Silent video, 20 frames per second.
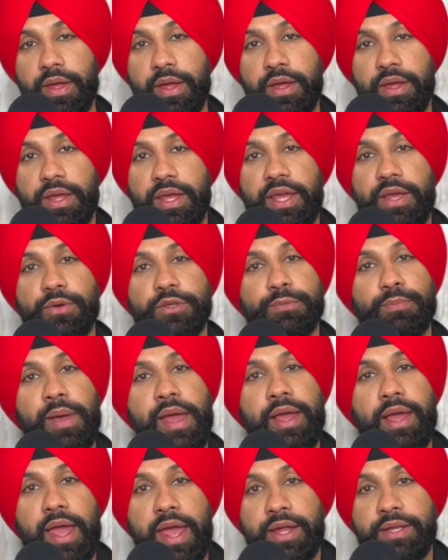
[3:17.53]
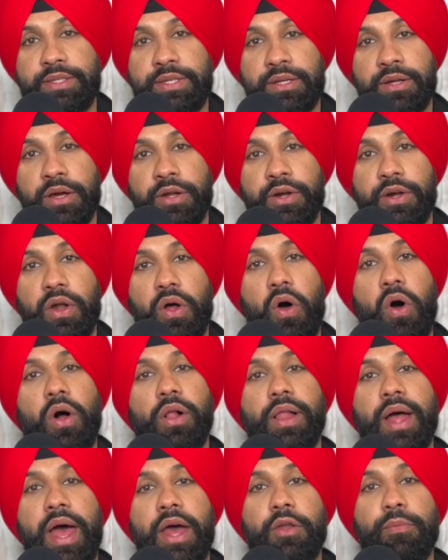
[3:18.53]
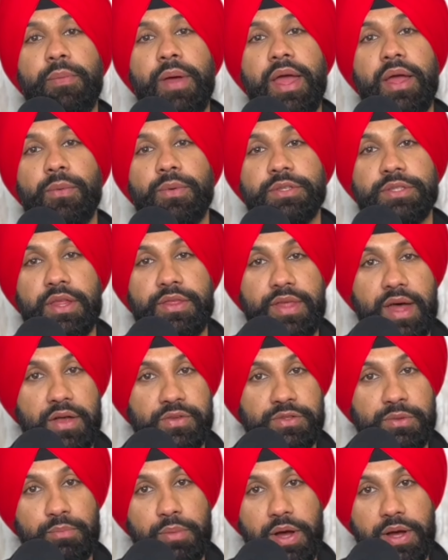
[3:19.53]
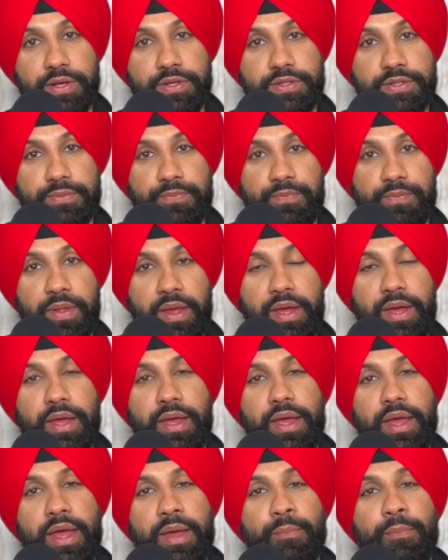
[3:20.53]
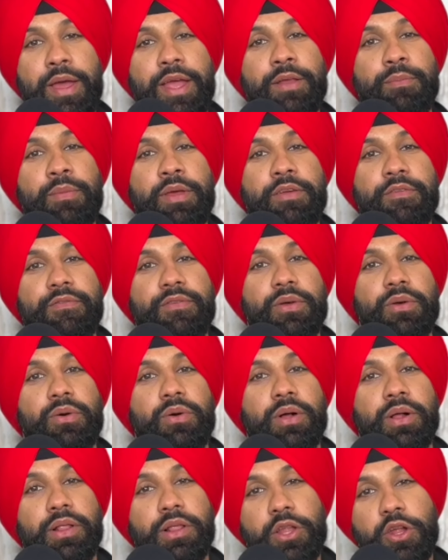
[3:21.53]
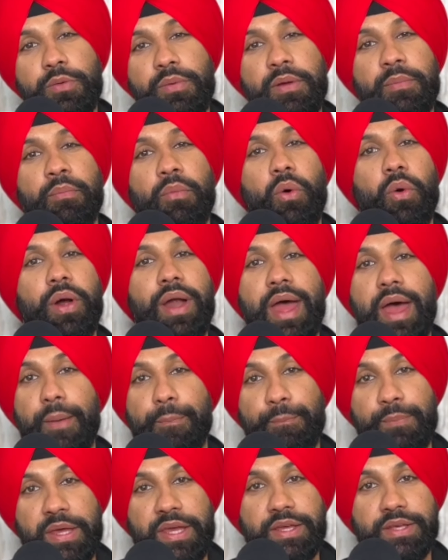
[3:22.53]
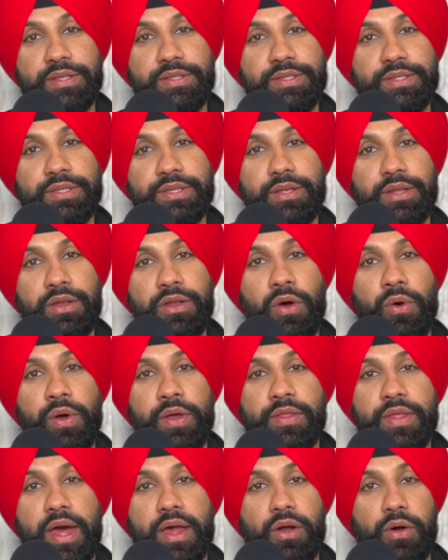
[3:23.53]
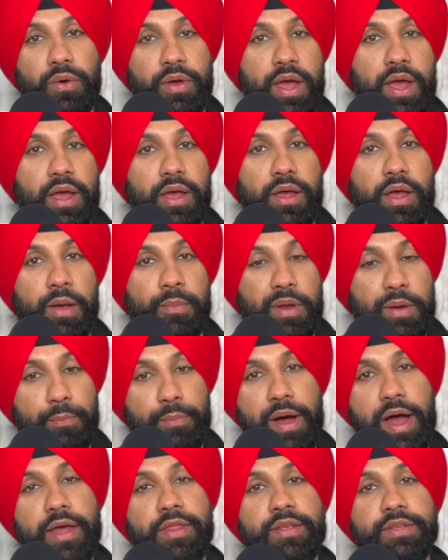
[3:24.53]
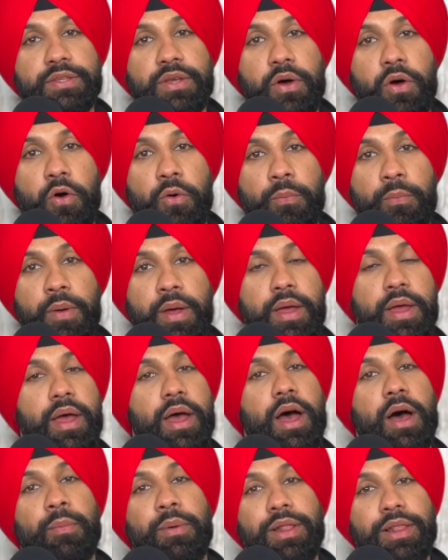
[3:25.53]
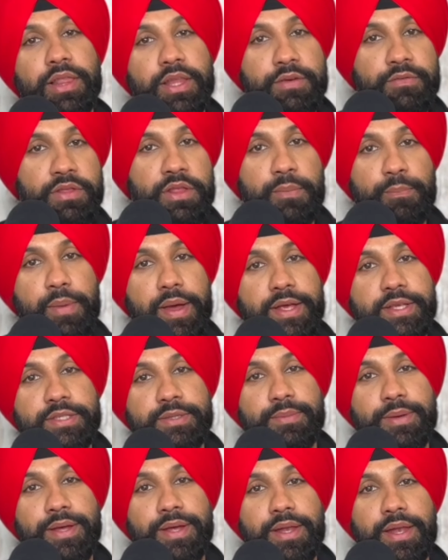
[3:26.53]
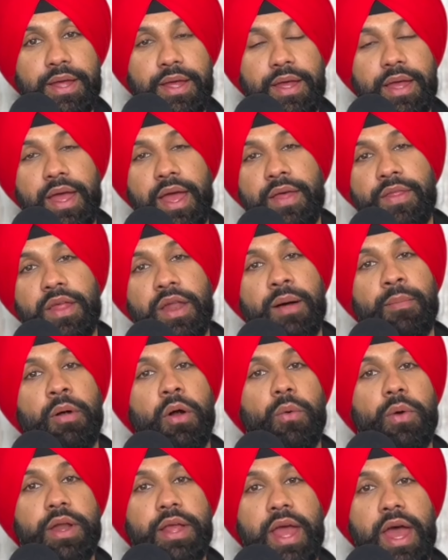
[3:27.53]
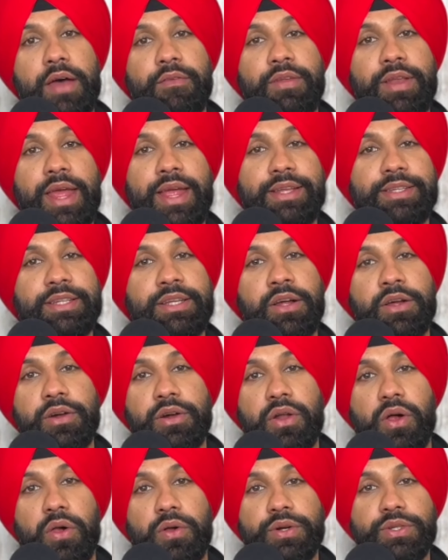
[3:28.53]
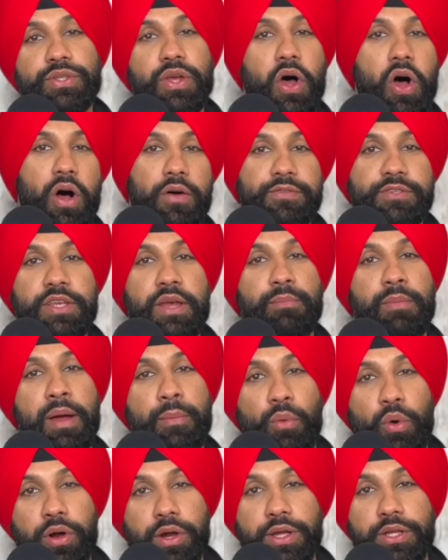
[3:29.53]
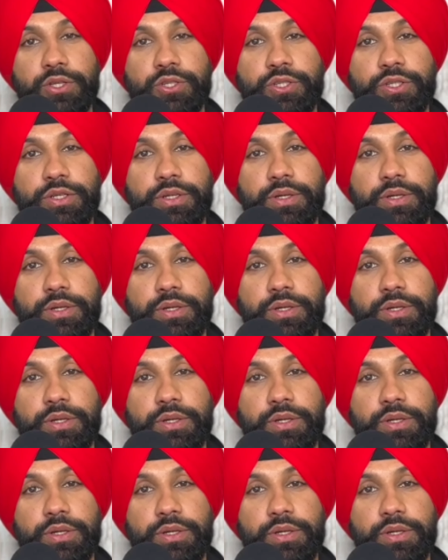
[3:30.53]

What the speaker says: He was paying $1,800. All I had to pay was $1,000. It made me feel a little bit more at peace knowing that, okay, I'm going to buy this home. I'm going to live in the basement. And then I'm already having $1,800 offset my mortgage.